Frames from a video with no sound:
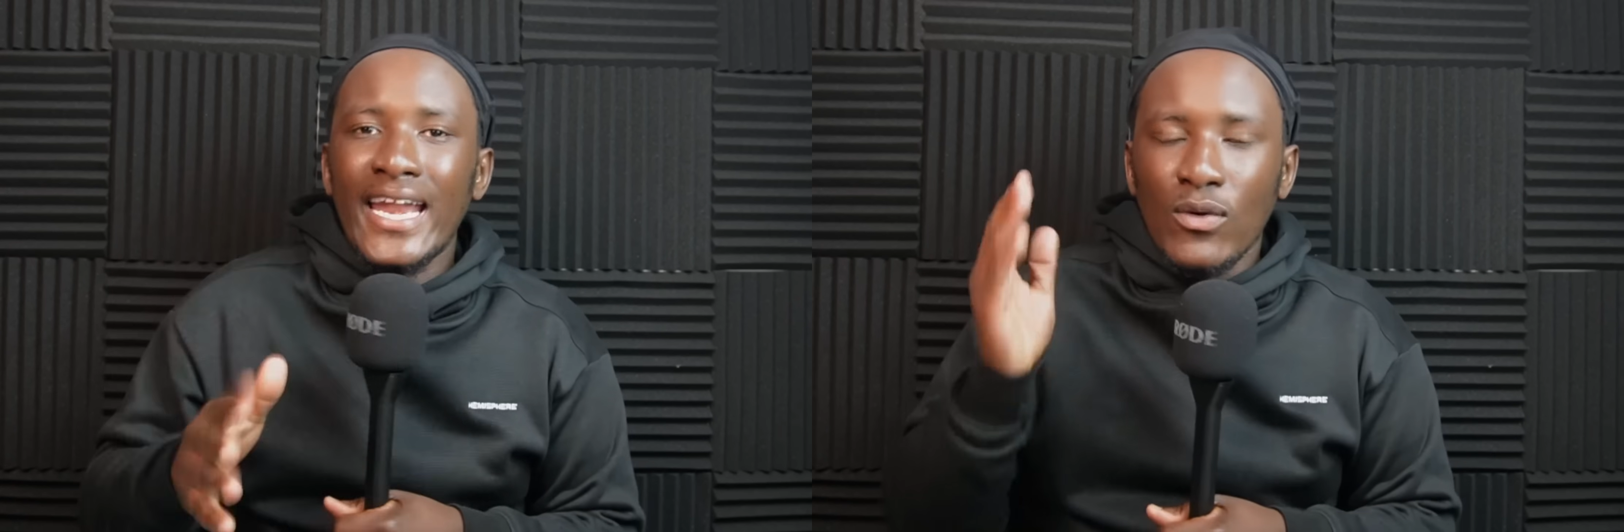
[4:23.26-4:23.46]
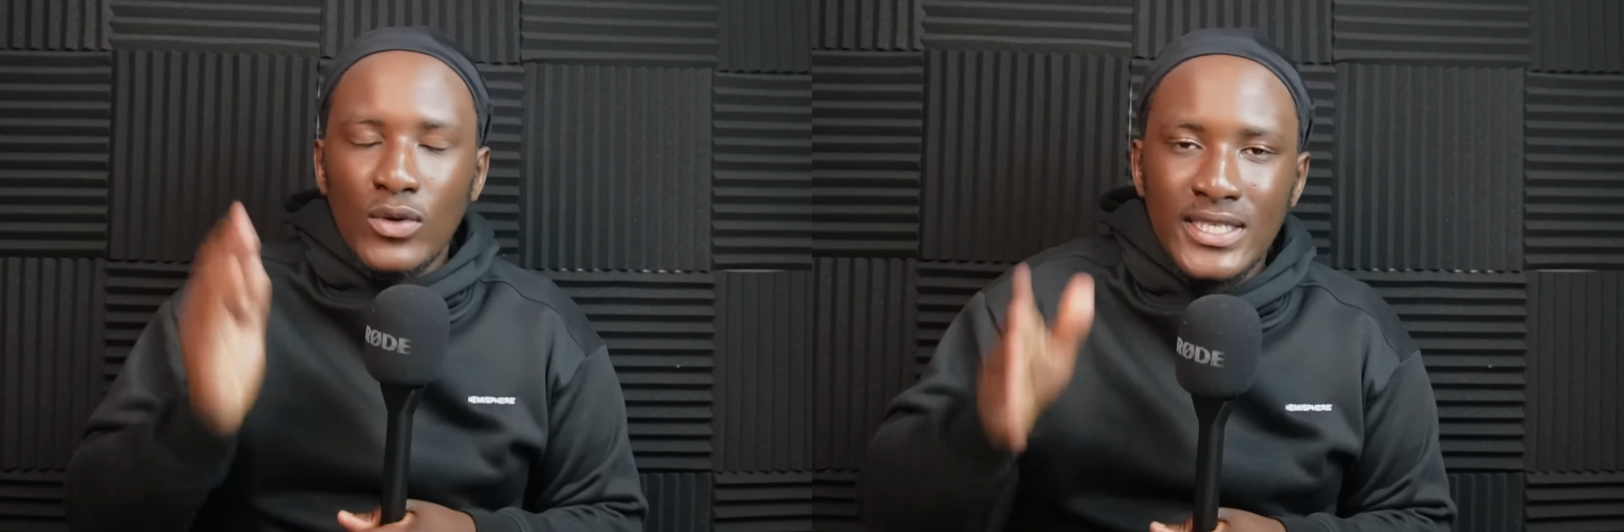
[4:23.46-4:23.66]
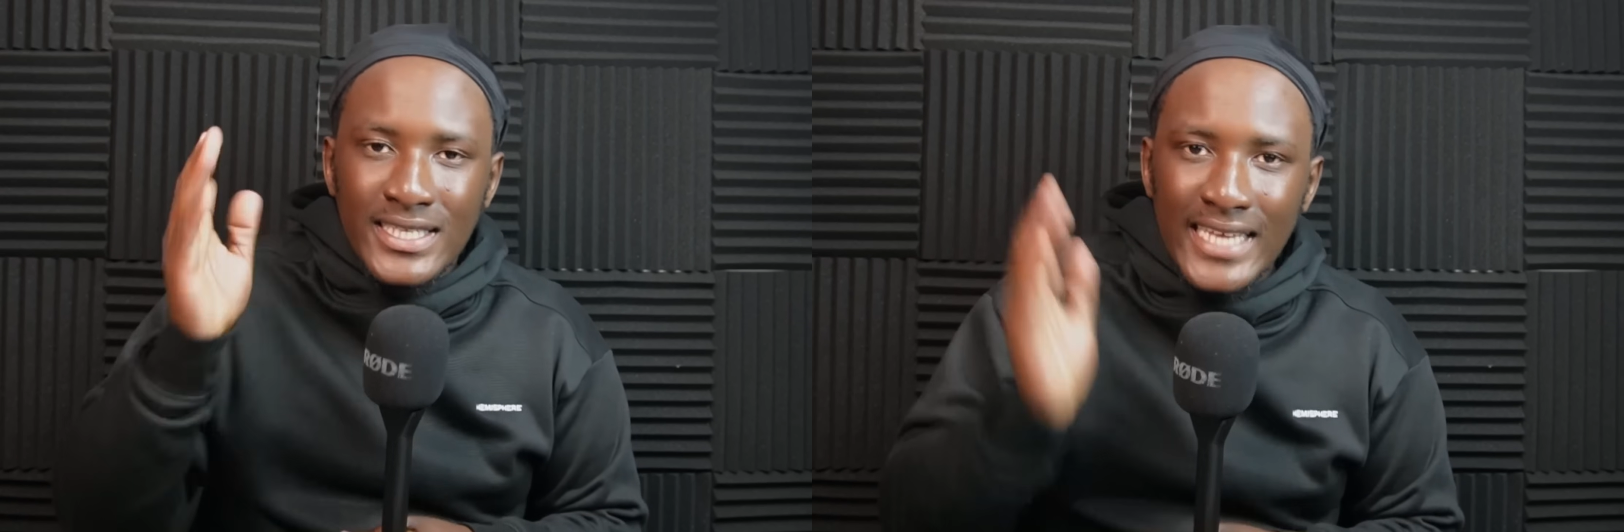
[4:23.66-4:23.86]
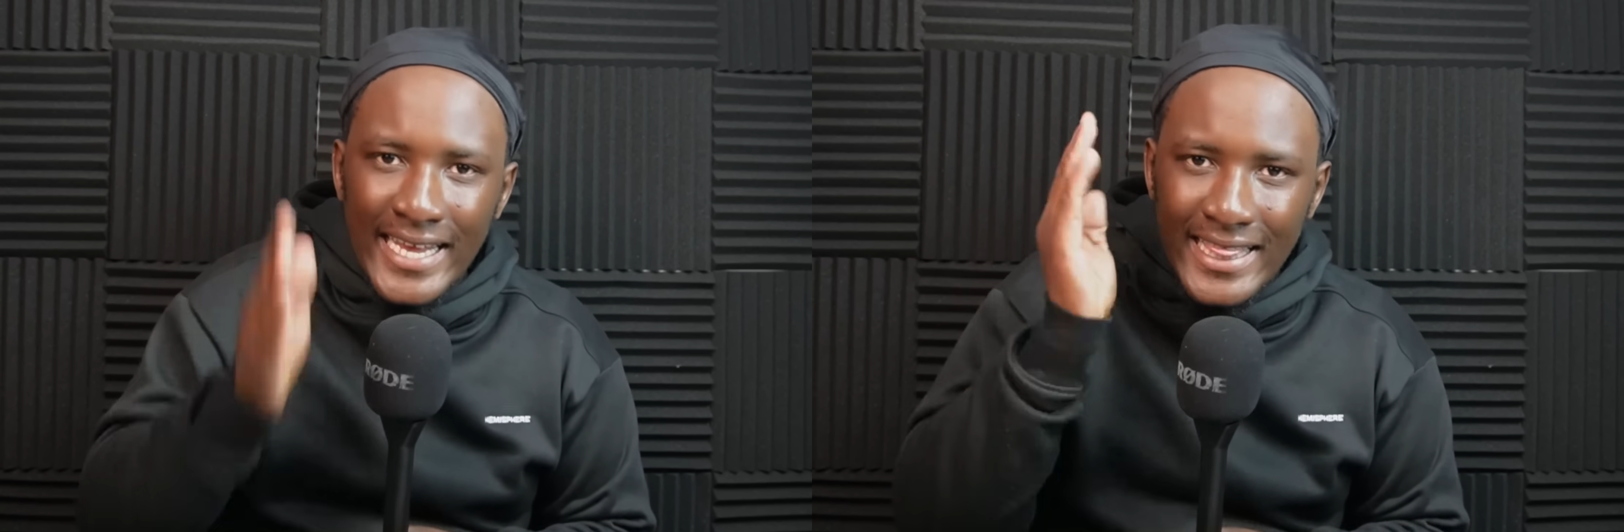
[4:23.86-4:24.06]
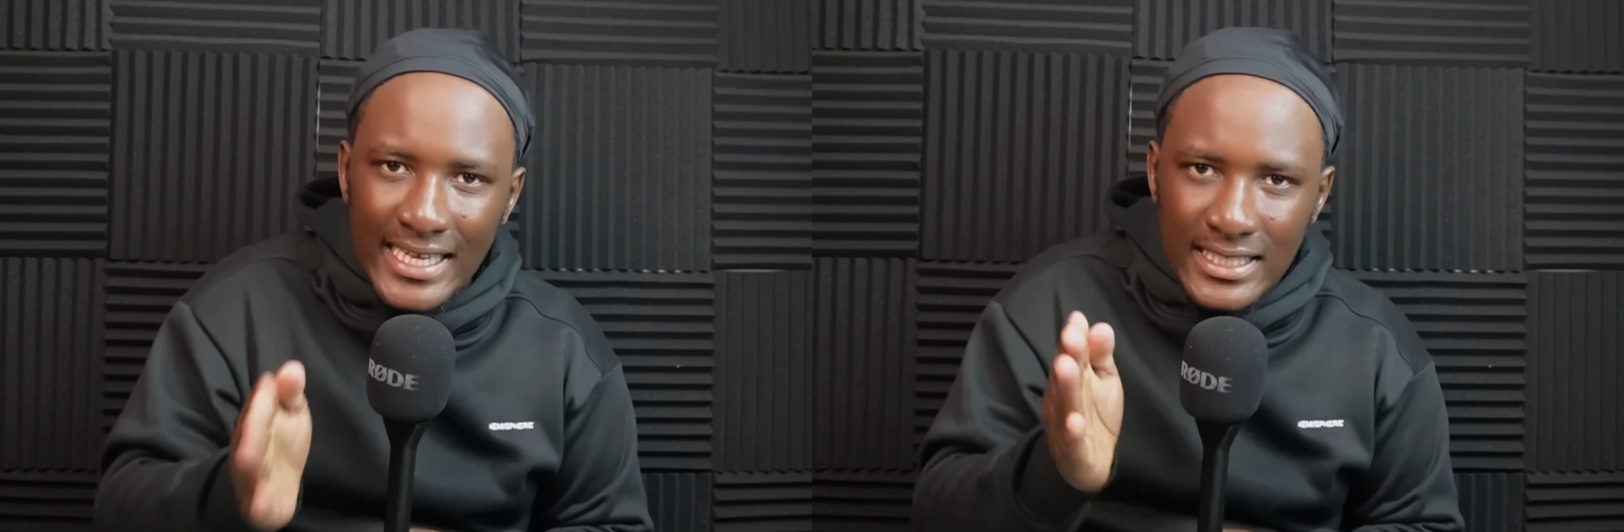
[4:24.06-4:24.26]
And I will
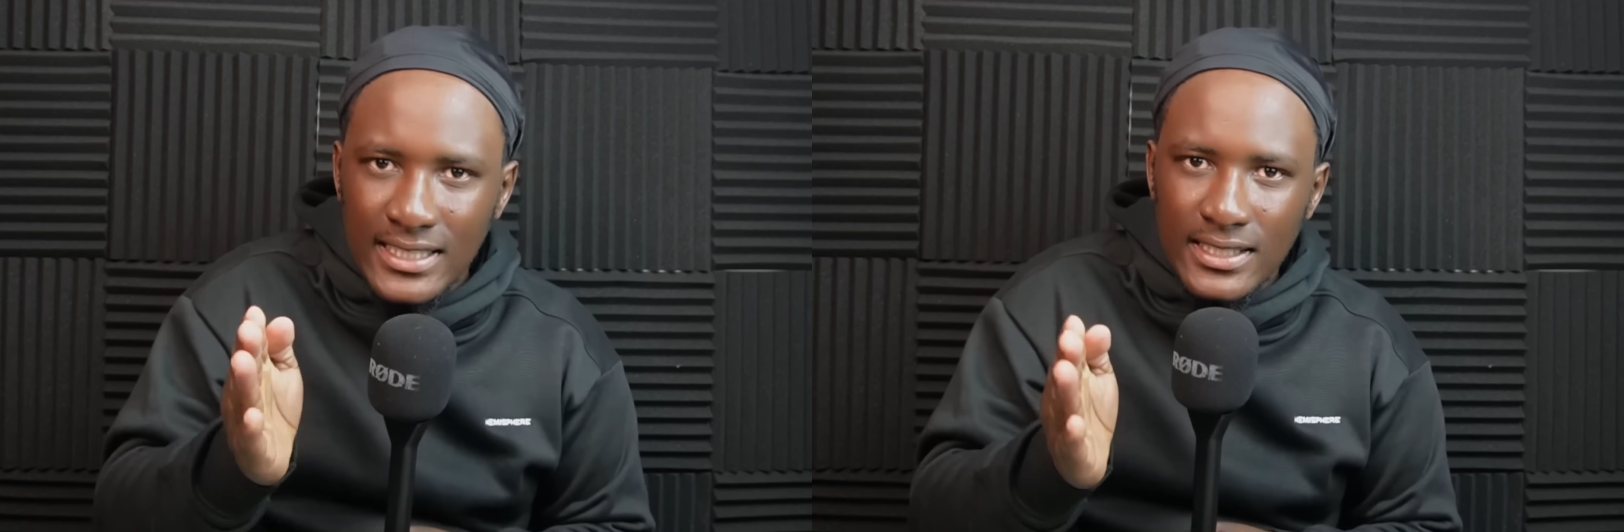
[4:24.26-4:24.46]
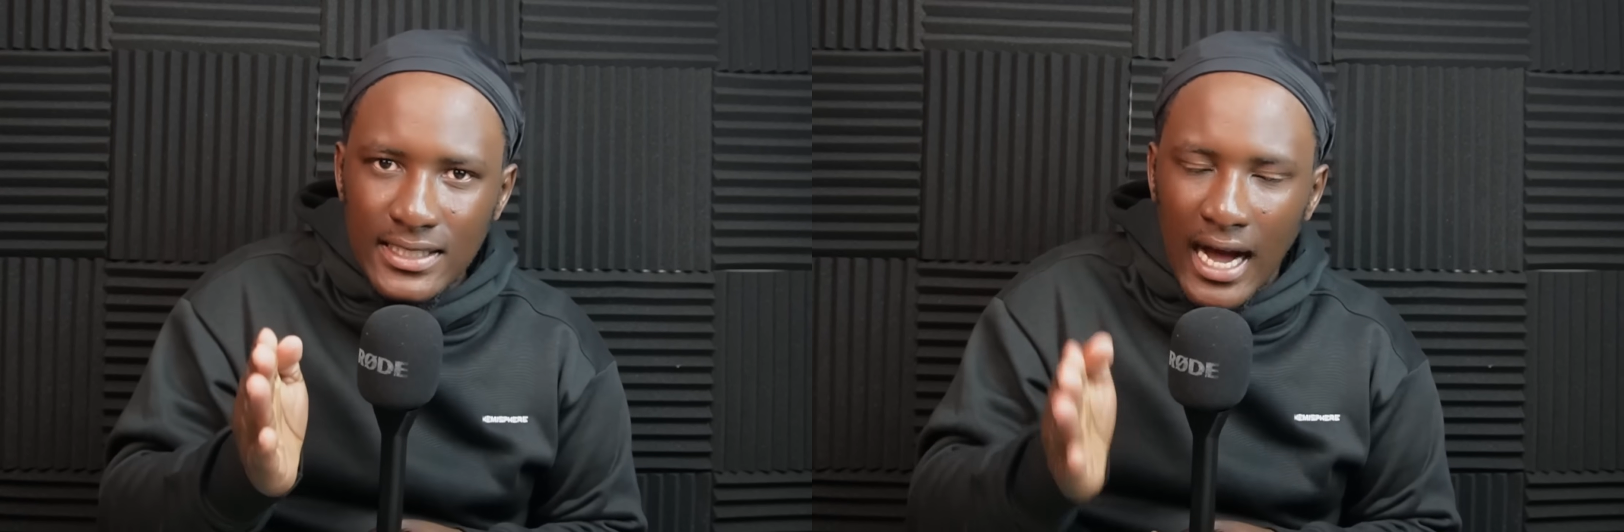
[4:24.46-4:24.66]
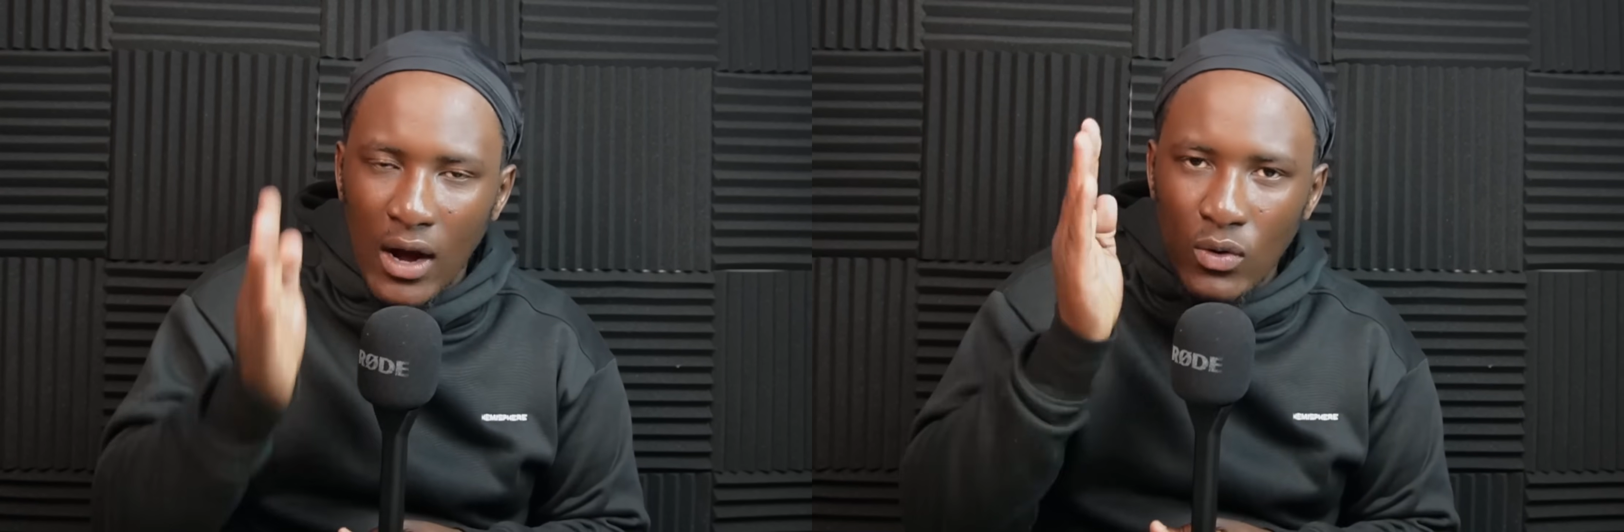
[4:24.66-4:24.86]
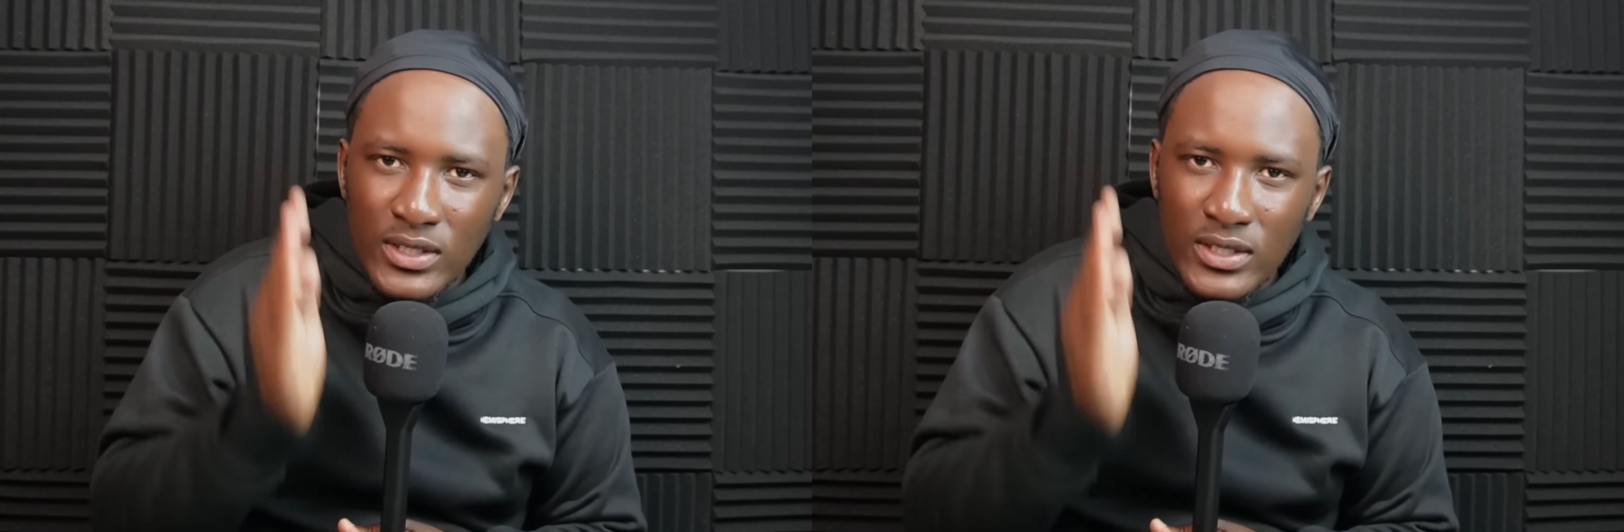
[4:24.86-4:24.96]
say this